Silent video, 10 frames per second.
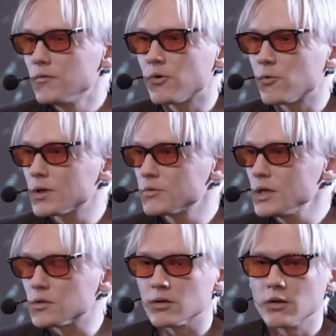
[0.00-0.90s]
For what
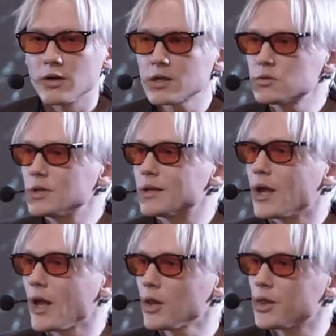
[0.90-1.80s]
reason? Not to get
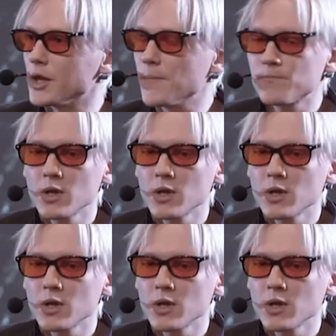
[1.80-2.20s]
healthy,